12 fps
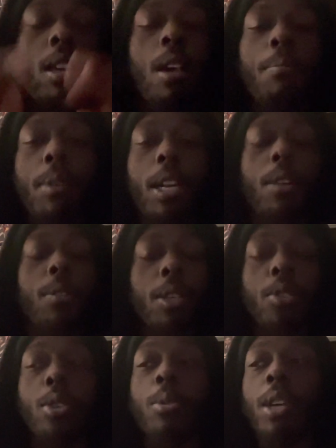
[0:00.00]
But I don't think
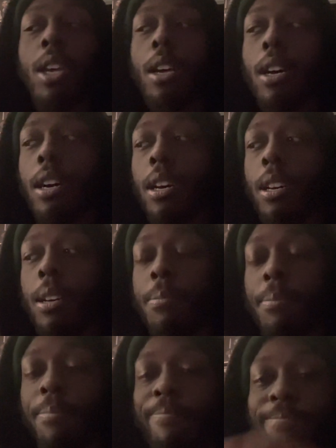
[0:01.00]
so. I
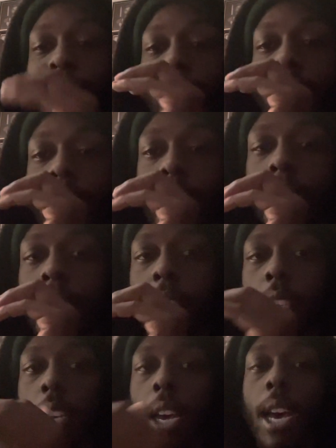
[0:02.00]

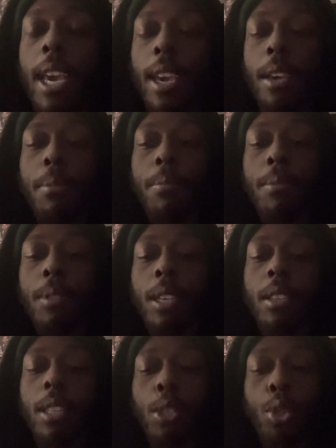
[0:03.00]
am
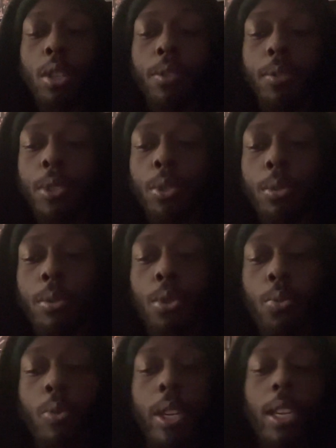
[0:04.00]
thinking that Charlotte Flair is going to
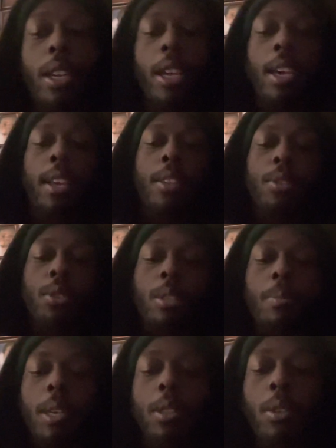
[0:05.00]
win. There's going to
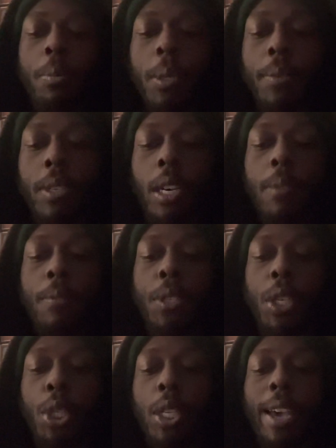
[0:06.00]
be a little bit of a
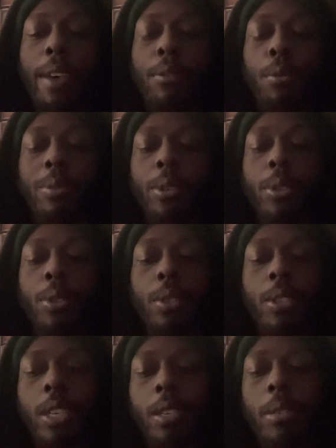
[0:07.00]
confrontation afterwards.
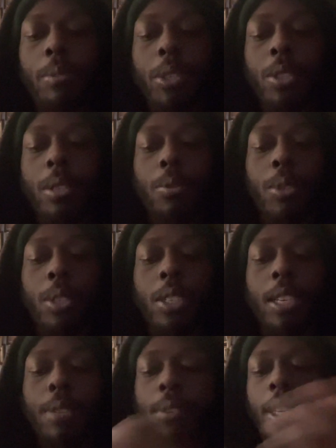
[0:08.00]
There's not going to be some
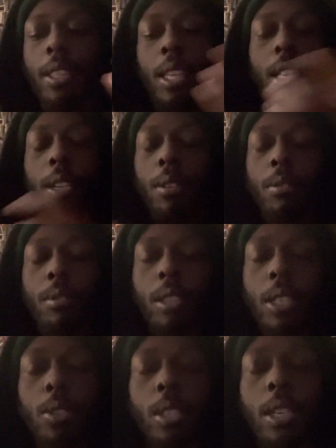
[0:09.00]
significant thing
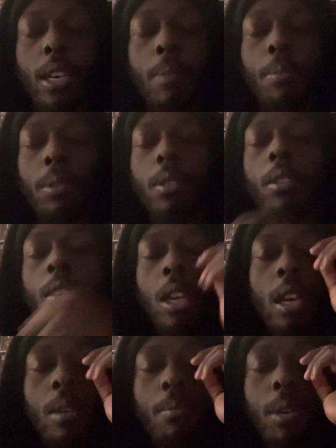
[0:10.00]
that's going to happen.
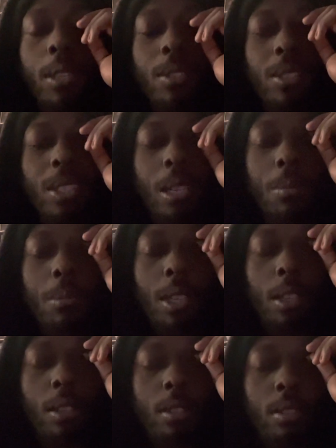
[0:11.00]
But
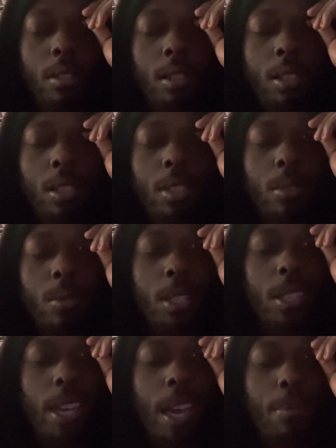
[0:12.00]
something is going
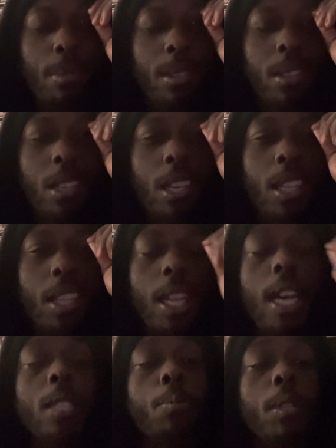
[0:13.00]
to happen. And
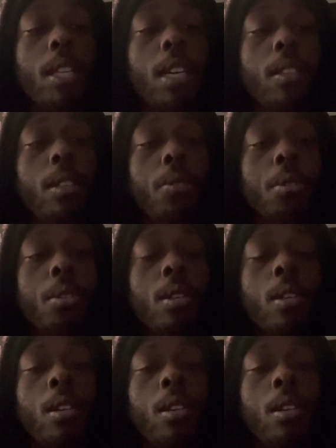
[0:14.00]
last but not least,